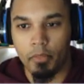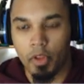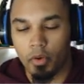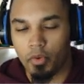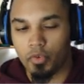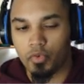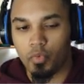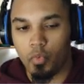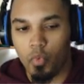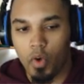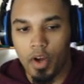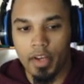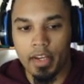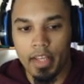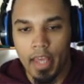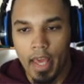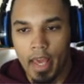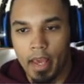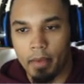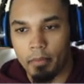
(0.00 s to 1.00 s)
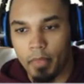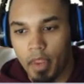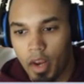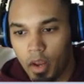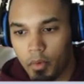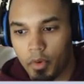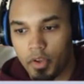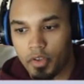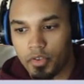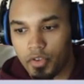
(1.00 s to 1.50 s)
There was one game that I
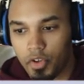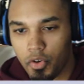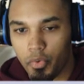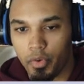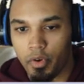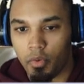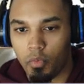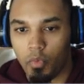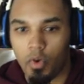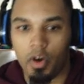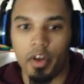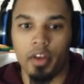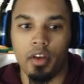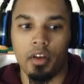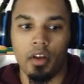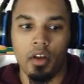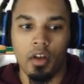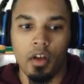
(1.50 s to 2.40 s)
went 2-1.